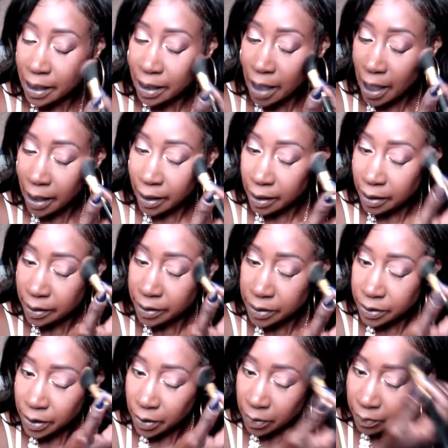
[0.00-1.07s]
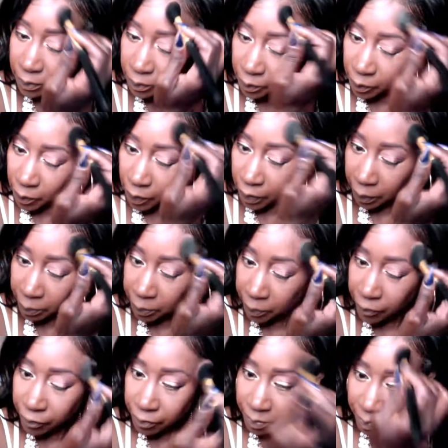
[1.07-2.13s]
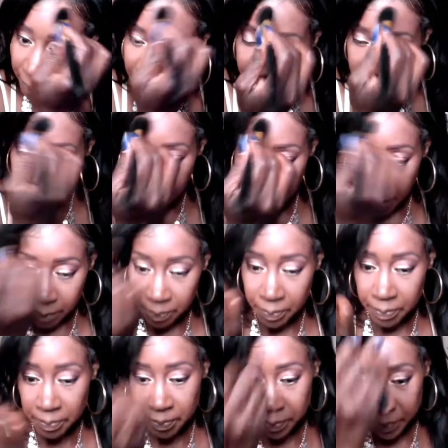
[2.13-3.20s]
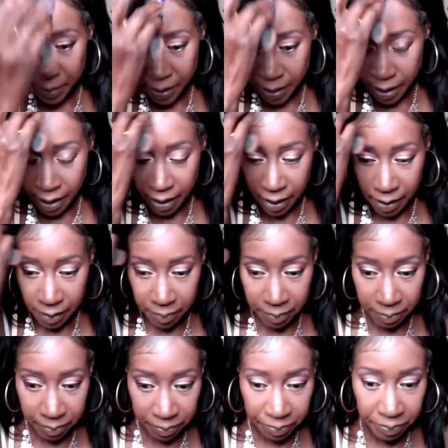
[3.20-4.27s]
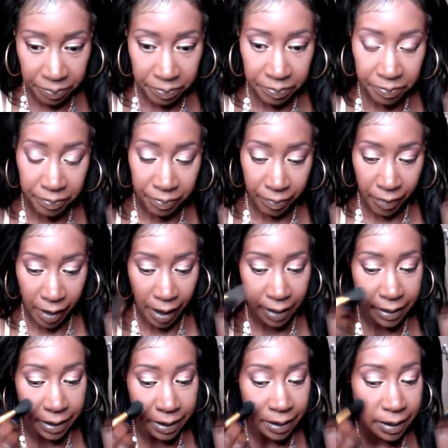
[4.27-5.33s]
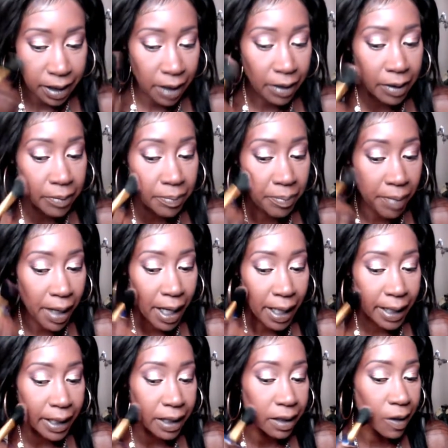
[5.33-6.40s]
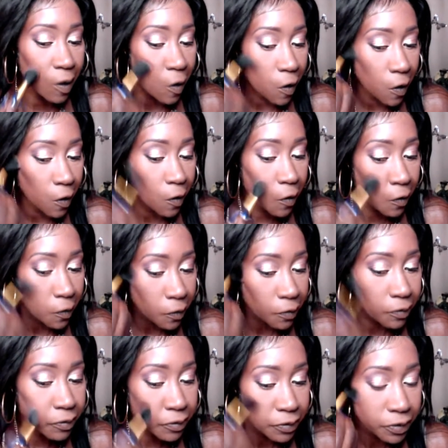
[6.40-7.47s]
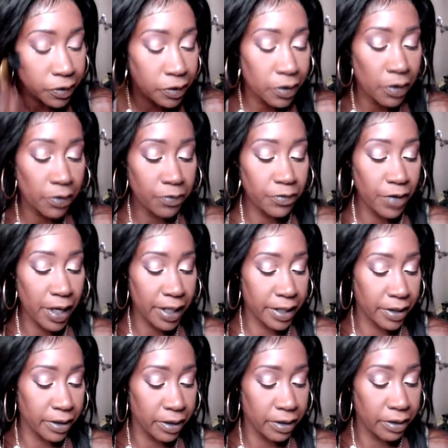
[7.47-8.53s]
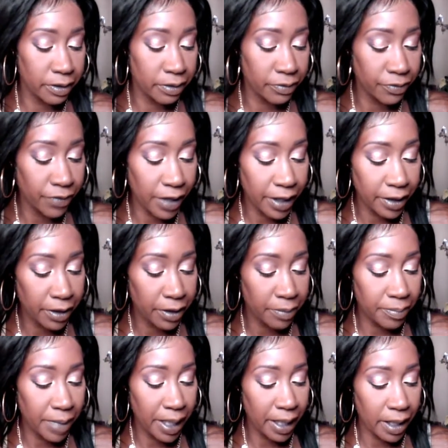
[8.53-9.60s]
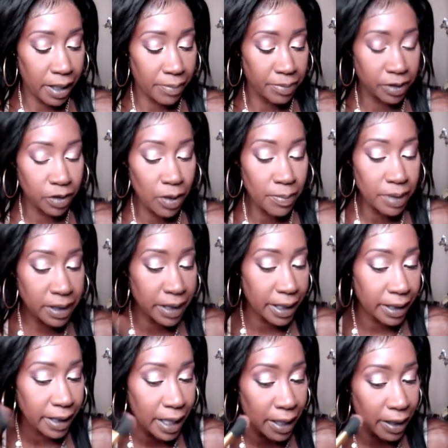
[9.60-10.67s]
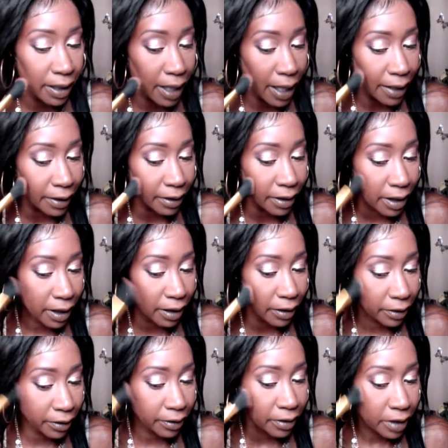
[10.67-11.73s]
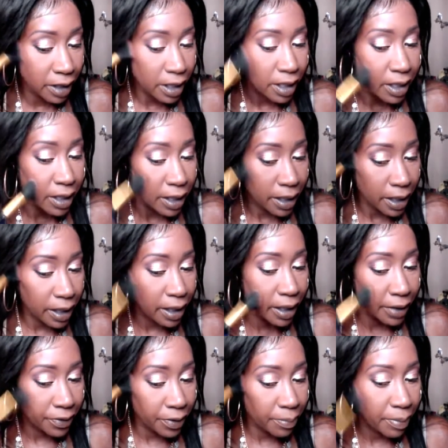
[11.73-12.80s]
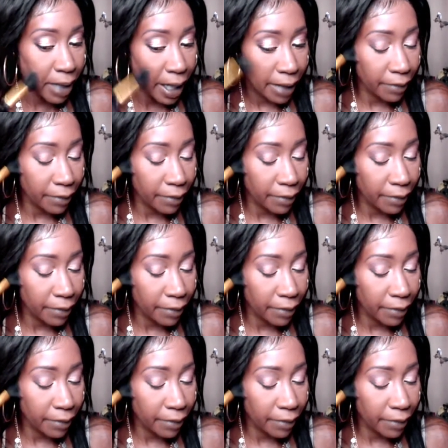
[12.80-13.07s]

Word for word: I quit buying a lot of, you know, waterproof makeup. Um, I just started buying, uh, you know, regular, regular makeup. So I'm going to take that lighter color